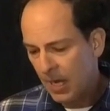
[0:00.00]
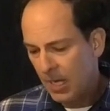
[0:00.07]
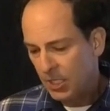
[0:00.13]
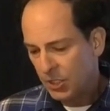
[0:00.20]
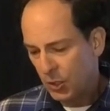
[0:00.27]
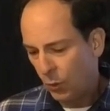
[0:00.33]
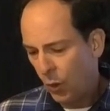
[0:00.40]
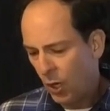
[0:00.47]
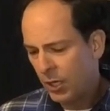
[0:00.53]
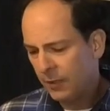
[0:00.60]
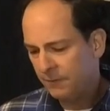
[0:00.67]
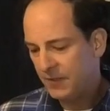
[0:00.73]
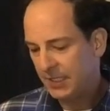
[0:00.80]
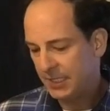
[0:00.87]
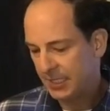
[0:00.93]
So what
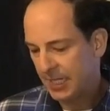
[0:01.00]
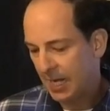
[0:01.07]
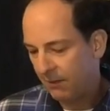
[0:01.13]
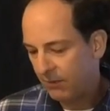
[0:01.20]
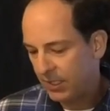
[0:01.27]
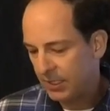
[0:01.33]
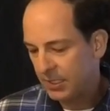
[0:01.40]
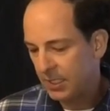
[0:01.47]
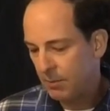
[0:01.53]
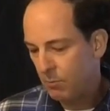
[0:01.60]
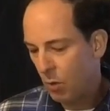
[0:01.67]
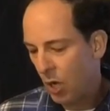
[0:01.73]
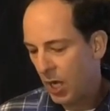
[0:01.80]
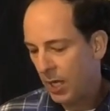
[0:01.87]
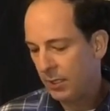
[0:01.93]
I've discovered is that
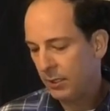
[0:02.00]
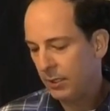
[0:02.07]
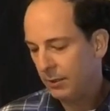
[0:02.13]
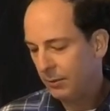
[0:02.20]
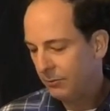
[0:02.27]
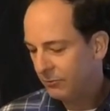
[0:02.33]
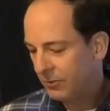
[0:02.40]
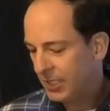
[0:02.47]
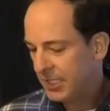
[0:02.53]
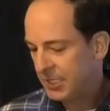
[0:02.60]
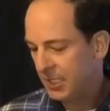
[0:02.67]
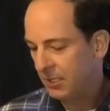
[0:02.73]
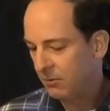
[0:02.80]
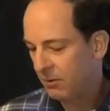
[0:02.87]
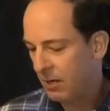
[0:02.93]
my
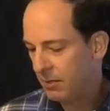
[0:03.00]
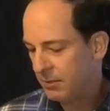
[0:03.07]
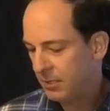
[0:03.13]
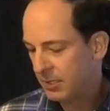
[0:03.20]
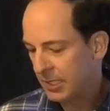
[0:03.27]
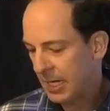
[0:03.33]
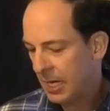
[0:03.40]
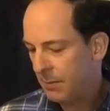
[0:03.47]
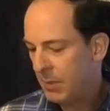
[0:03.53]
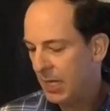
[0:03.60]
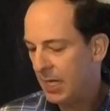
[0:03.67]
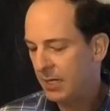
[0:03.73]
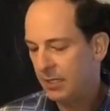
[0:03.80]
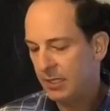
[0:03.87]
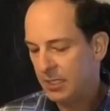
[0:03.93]
recent growth has come
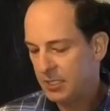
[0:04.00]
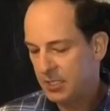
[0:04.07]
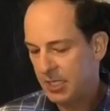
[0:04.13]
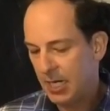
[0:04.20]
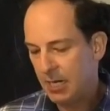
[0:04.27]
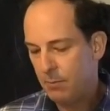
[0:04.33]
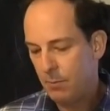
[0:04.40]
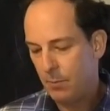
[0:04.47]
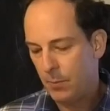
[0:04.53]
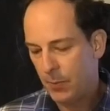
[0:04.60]
out of this deep,